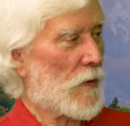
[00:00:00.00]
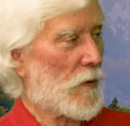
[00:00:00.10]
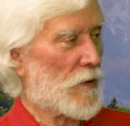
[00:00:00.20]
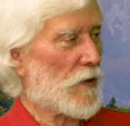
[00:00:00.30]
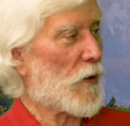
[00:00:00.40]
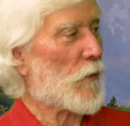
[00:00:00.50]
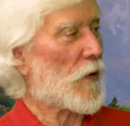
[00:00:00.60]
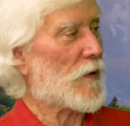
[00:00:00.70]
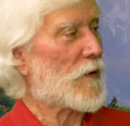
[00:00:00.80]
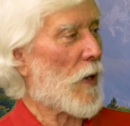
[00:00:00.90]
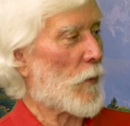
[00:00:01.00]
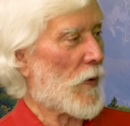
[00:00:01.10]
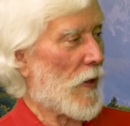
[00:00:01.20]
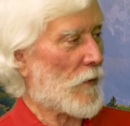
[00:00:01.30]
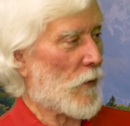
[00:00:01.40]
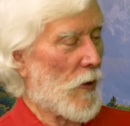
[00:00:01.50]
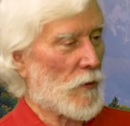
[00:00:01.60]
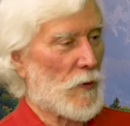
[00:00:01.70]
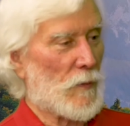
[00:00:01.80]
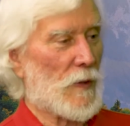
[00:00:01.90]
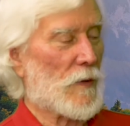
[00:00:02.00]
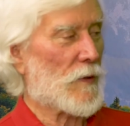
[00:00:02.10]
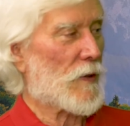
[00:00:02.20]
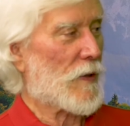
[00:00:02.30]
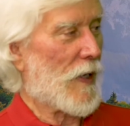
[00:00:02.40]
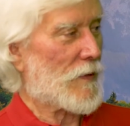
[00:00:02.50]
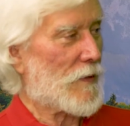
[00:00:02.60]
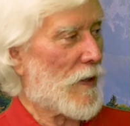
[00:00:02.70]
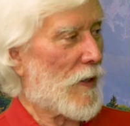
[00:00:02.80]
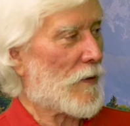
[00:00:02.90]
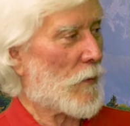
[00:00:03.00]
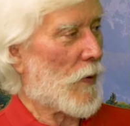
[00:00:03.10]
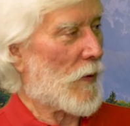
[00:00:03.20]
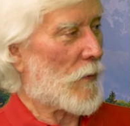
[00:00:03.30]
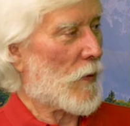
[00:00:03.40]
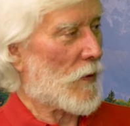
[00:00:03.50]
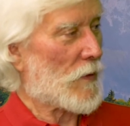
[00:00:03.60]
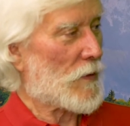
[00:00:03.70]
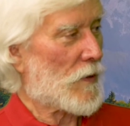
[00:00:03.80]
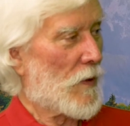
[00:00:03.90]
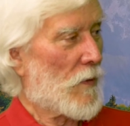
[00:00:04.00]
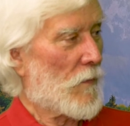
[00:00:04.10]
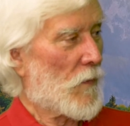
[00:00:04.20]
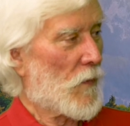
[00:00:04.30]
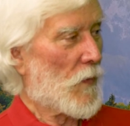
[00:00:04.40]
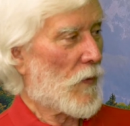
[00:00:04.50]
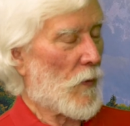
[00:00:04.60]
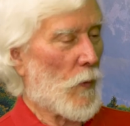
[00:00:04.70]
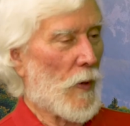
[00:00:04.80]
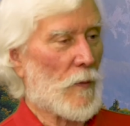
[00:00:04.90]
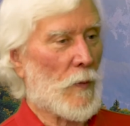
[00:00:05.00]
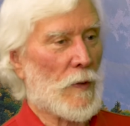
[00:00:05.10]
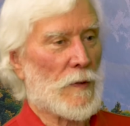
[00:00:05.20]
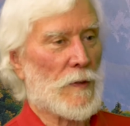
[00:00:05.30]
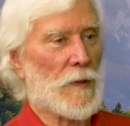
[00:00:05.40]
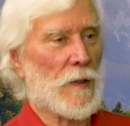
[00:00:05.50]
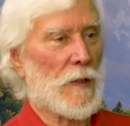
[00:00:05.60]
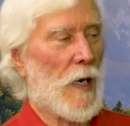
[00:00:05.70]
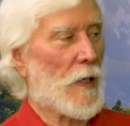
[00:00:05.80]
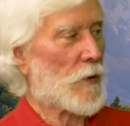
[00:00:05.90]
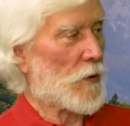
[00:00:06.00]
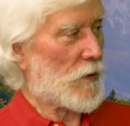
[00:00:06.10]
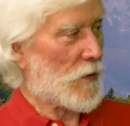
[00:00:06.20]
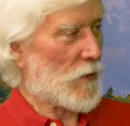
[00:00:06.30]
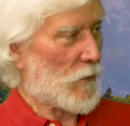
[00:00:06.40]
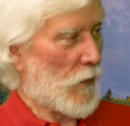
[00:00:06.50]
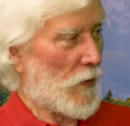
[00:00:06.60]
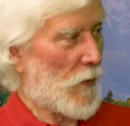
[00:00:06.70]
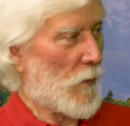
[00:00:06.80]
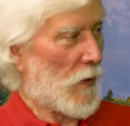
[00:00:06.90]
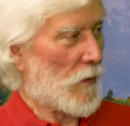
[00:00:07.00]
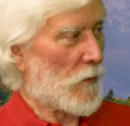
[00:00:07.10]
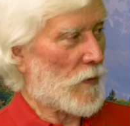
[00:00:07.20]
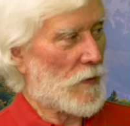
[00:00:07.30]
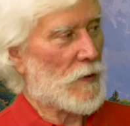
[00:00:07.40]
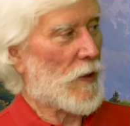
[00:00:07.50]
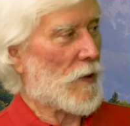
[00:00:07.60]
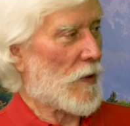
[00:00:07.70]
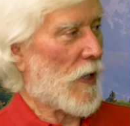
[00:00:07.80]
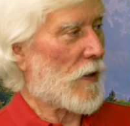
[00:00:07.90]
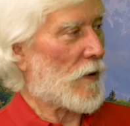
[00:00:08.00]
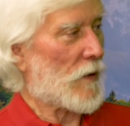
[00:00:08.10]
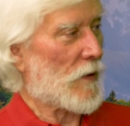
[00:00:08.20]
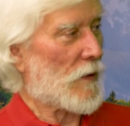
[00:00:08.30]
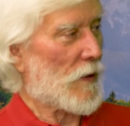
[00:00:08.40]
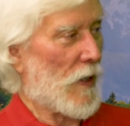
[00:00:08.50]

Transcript: a significant step in that direction because that's not the way it works. Mm-hmm. The way it works is that consciousness is fundamental. We discussed that a little in the